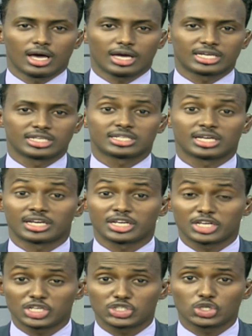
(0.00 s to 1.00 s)
against an
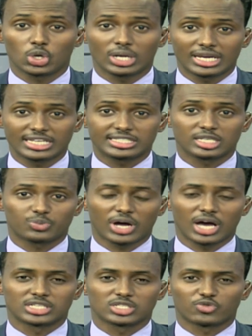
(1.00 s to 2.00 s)
initial listing
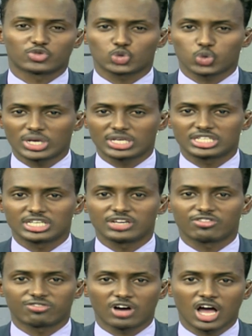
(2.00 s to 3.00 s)
price of
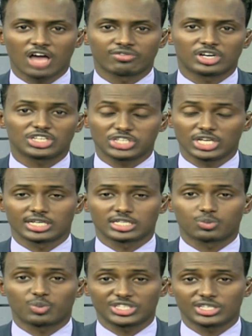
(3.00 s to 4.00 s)
25
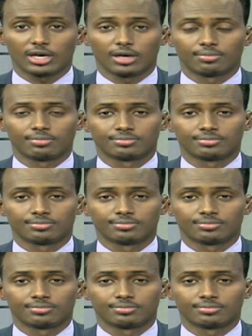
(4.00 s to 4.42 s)
shillings per share.